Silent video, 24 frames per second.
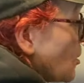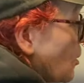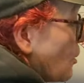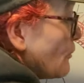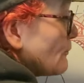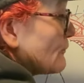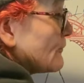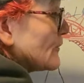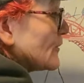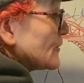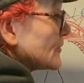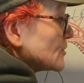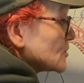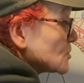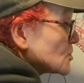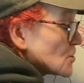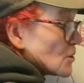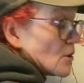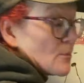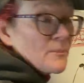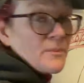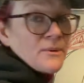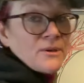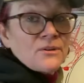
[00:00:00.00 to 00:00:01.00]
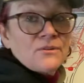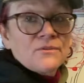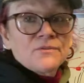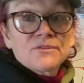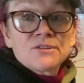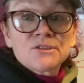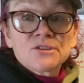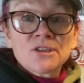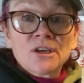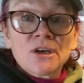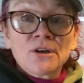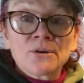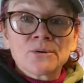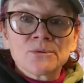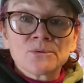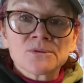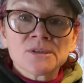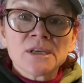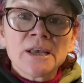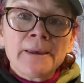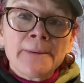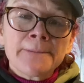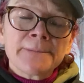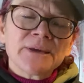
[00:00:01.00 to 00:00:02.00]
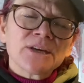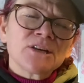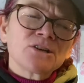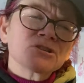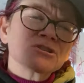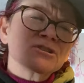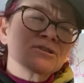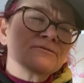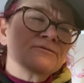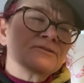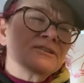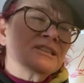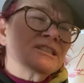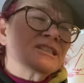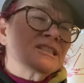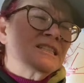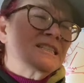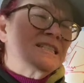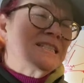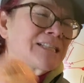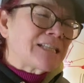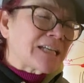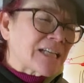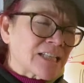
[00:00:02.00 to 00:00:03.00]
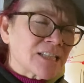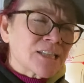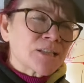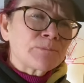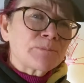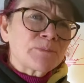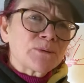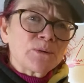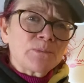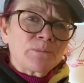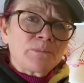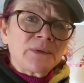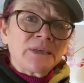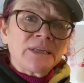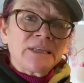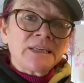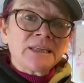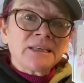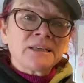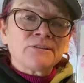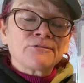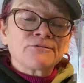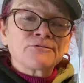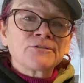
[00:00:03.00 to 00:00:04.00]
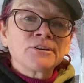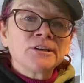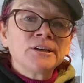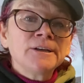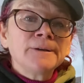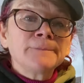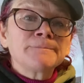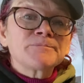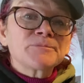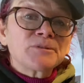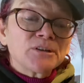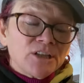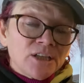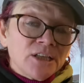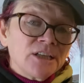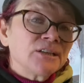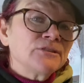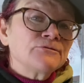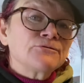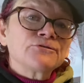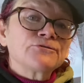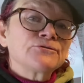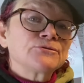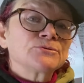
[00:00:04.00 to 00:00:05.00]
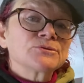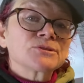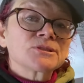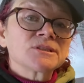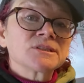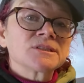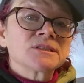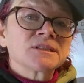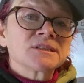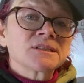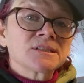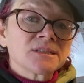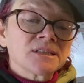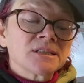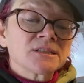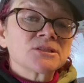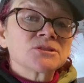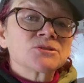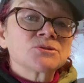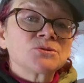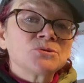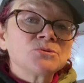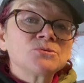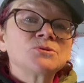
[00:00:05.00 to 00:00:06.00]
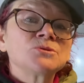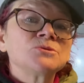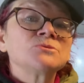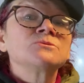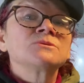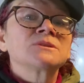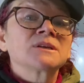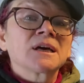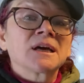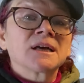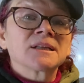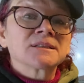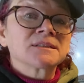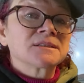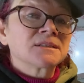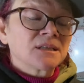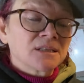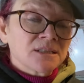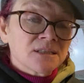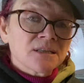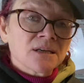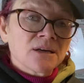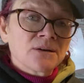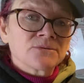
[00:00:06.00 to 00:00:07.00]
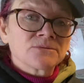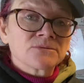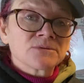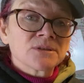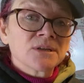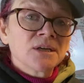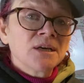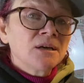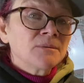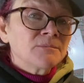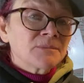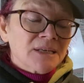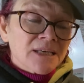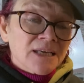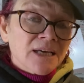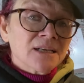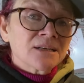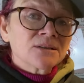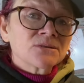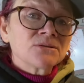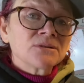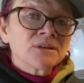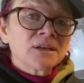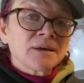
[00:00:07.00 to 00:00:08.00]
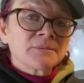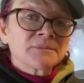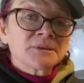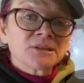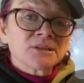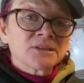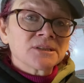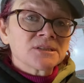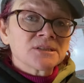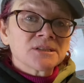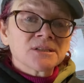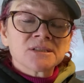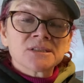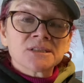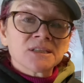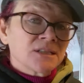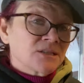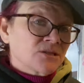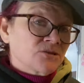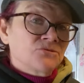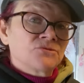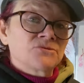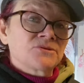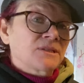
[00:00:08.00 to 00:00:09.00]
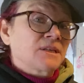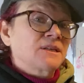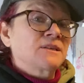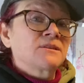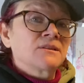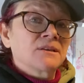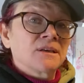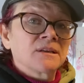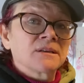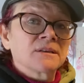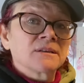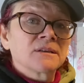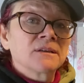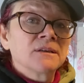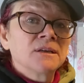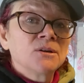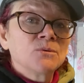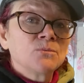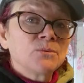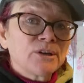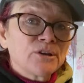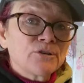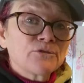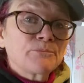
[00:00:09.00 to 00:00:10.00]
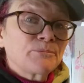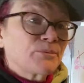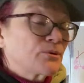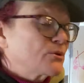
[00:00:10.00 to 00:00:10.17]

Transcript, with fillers: of the chopping of the toes because of this desperate belief that lever forces exist to do that. They don't. Mechanical laminitis is not a thing. We have